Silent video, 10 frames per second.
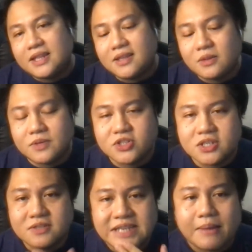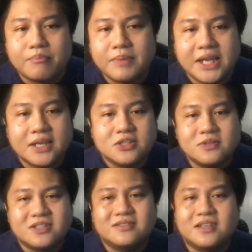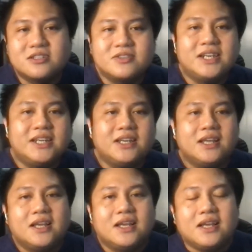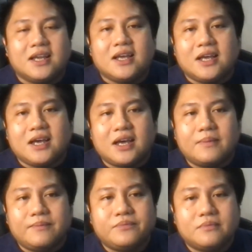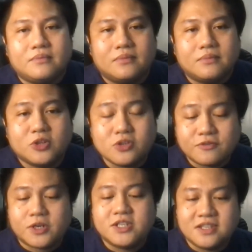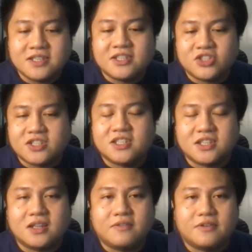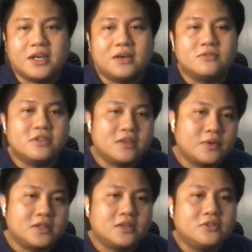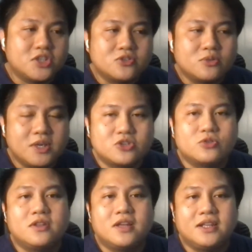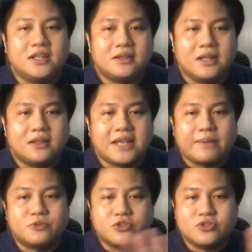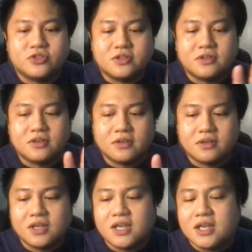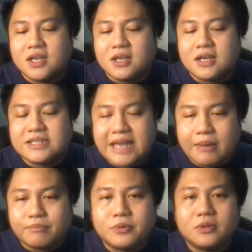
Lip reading: what they did was just sampling. So it's not really um, because of course this is just a study for now. So they wanted just to make sure that it captures the a